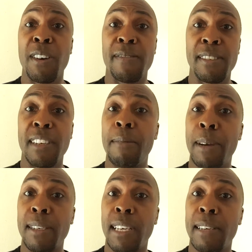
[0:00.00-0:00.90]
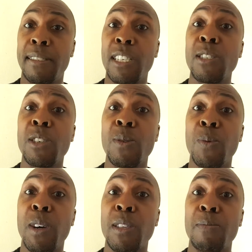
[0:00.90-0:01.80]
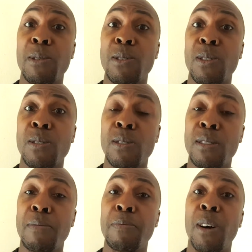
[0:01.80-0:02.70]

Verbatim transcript: of the same exercise still gonna work the muscles